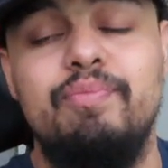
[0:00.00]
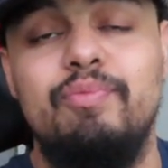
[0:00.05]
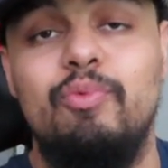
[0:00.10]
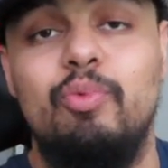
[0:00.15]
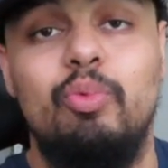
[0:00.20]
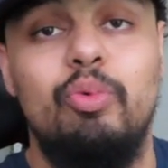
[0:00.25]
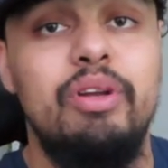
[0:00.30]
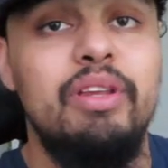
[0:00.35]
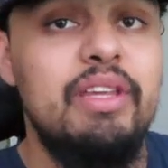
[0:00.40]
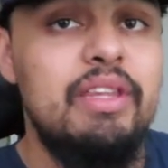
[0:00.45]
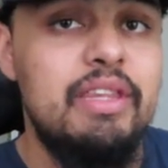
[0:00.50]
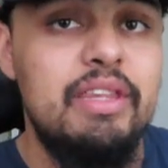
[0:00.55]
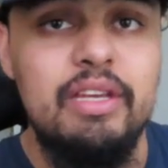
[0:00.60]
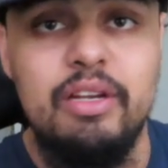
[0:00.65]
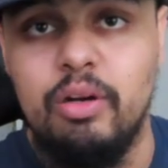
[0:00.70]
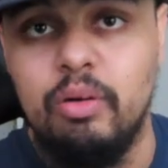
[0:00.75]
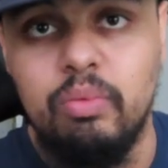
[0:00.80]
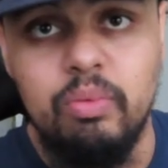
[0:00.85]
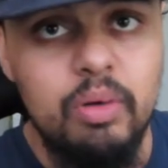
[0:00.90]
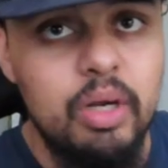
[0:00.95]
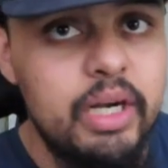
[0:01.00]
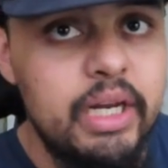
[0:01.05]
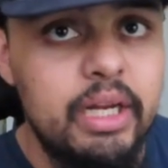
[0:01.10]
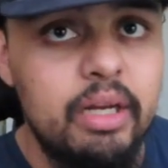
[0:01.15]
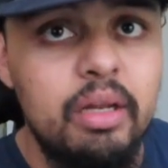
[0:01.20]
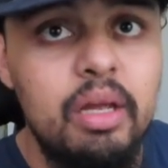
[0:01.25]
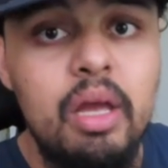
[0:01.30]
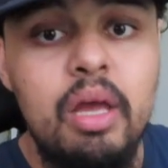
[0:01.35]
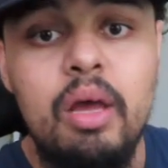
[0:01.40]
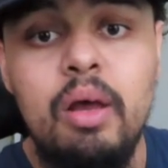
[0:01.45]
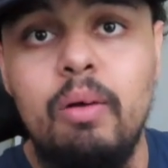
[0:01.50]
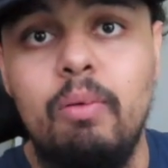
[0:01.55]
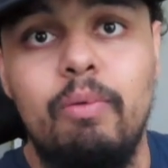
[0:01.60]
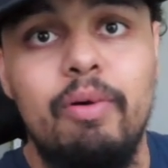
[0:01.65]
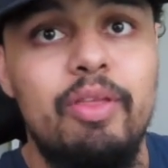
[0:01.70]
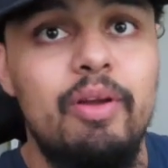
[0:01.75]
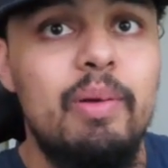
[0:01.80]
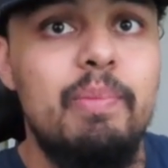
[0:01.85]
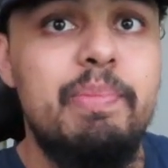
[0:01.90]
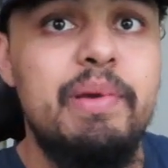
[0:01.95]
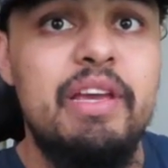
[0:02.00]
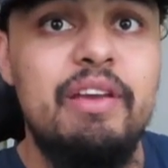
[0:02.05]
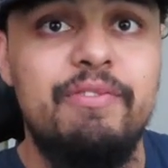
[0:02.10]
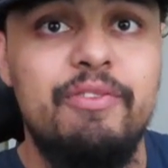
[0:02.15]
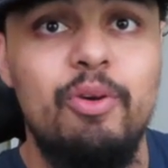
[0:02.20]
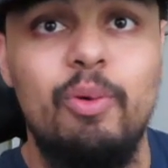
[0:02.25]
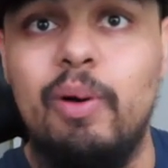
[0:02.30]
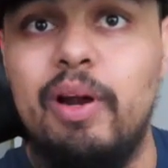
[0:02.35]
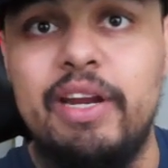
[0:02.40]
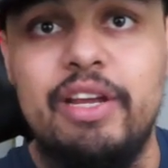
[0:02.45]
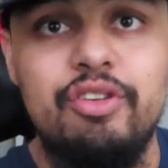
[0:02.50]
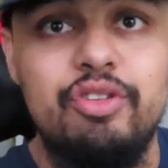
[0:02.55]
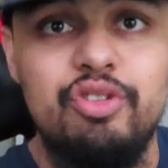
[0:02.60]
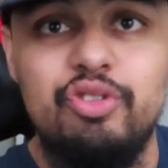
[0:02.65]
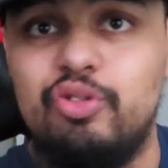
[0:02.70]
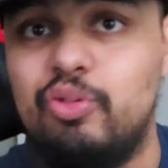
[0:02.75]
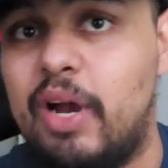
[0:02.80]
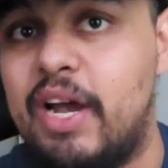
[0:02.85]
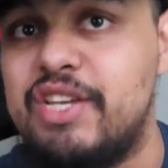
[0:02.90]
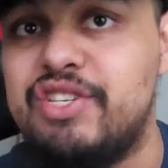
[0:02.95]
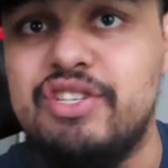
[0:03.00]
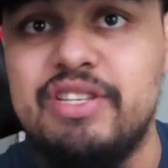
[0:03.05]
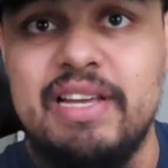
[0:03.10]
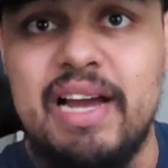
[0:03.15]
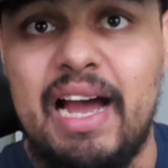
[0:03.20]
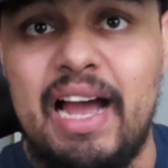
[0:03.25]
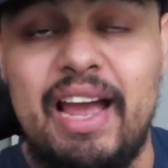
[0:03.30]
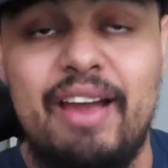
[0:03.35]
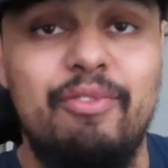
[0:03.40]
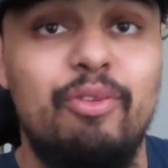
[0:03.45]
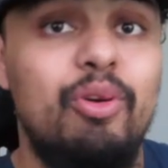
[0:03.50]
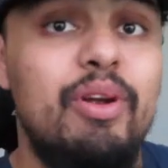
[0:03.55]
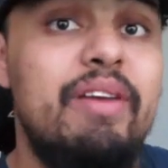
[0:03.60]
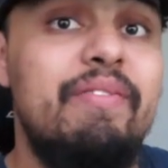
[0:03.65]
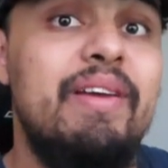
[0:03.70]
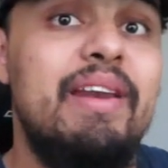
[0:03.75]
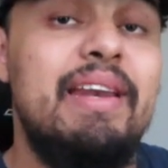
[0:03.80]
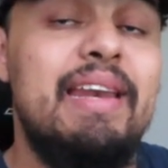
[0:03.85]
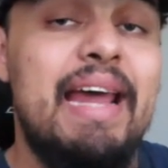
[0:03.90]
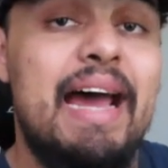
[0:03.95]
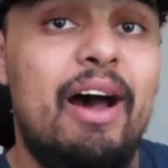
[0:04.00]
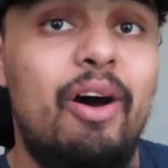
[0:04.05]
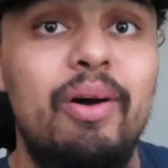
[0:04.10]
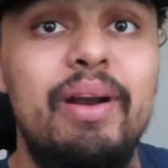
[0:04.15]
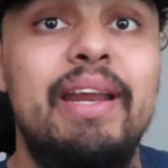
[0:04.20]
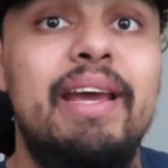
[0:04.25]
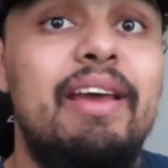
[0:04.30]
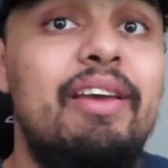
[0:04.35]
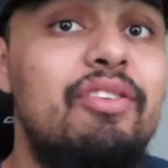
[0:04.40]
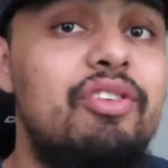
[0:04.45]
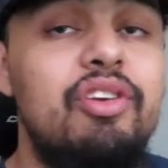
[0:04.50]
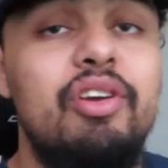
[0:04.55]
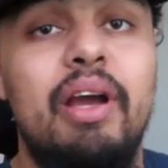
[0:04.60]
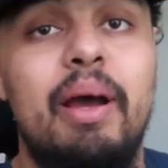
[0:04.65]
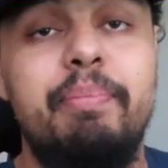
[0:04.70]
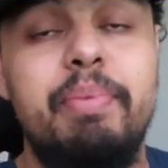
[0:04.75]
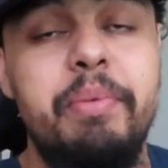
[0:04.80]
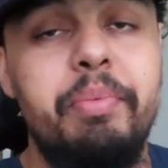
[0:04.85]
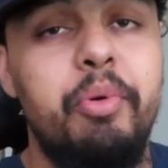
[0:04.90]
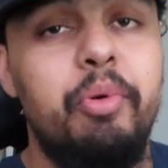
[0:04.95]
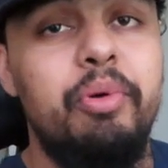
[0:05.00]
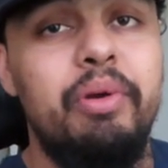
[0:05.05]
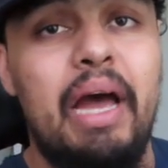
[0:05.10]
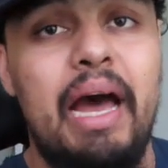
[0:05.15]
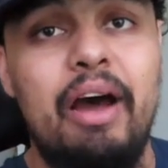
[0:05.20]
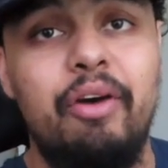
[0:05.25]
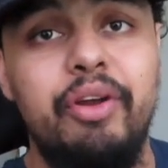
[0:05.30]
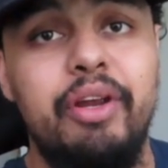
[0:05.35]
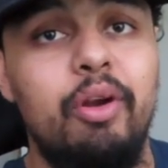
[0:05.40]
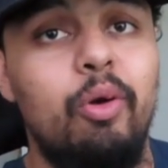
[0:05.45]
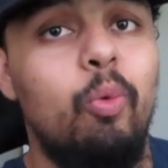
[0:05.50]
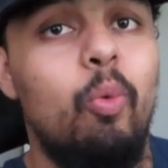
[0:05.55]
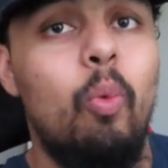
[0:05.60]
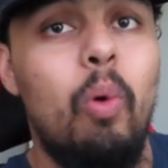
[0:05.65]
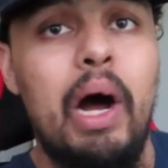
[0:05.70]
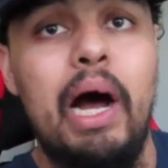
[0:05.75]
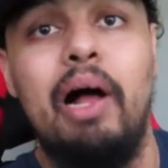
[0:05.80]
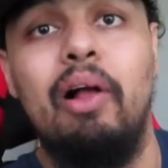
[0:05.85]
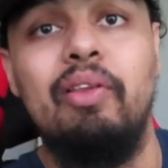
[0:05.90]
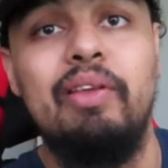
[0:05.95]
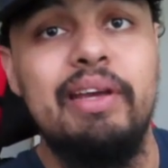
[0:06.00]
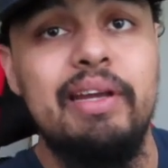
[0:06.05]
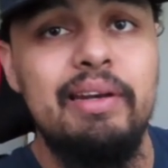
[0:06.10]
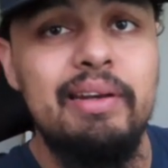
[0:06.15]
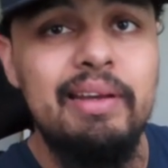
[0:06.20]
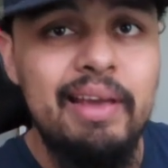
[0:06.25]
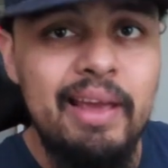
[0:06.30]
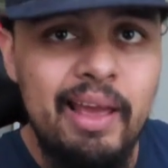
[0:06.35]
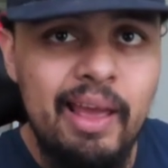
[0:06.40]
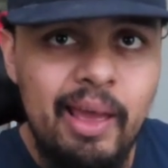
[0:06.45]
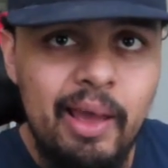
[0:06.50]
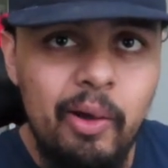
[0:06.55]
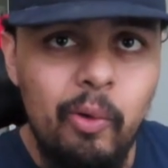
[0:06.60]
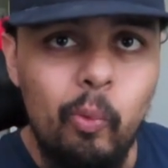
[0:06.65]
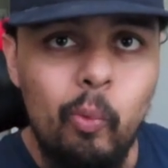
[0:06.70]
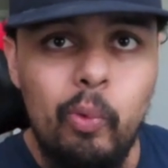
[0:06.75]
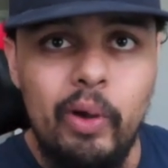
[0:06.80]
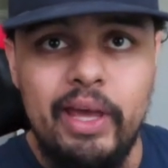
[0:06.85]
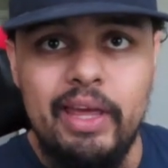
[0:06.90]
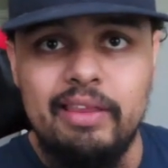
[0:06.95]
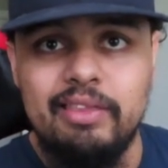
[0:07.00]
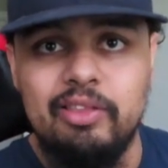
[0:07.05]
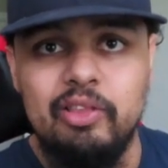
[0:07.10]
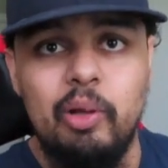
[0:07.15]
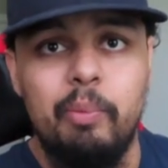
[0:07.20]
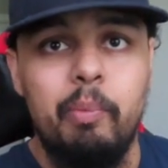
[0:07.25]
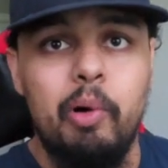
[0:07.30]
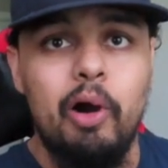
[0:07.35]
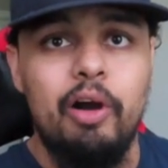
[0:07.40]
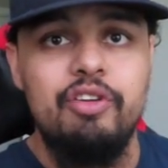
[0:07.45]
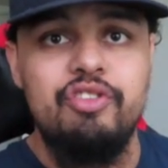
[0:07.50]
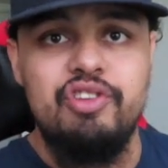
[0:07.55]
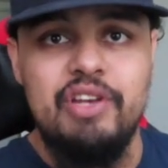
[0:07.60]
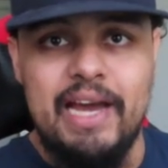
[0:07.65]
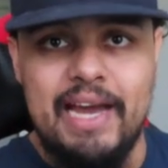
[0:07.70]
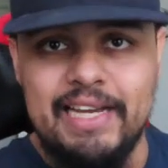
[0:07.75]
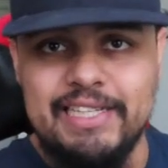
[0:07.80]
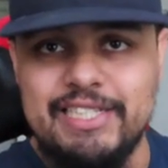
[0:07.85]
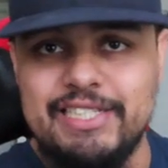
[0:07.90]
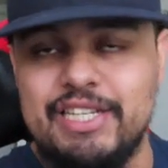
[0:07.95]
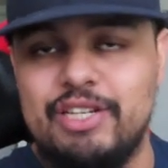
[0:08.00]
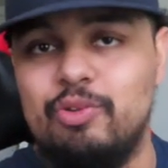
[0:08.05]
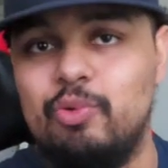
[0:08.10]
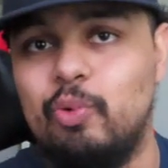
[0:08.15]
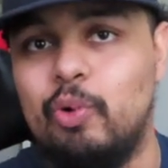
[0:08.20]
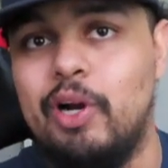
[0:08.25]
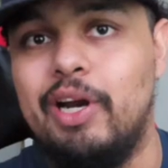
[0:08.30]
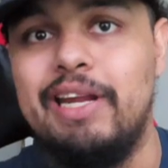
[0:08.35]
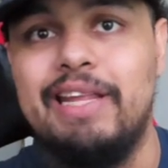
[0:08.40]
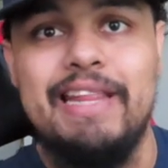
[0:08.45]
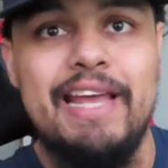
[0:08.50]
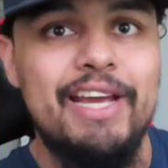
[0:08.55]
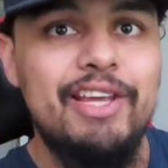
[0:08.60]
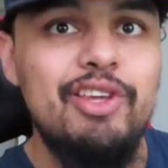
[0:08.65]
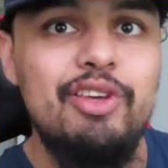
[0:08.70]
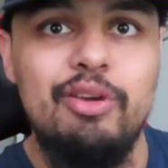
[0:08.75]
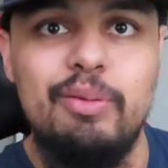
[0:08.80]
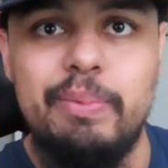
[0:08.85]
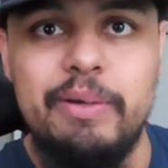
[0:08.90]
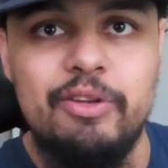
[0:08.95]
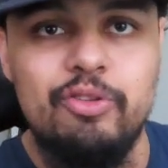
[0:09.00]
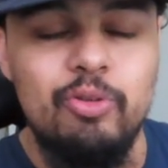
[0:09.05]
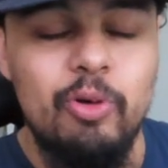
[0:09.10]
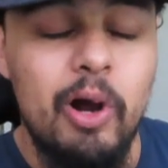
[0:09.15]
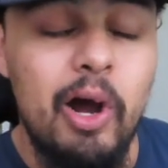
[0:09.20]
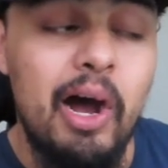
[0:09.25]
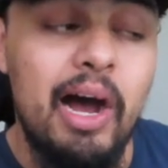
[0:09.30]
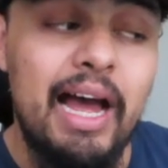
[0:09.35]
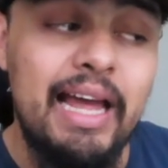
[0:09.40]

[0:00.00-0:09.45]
Really the year of running, whether it be if you're running stretch, dive, or even nowadays, you got people out here wilding with Lamar Jackson running that QB draw.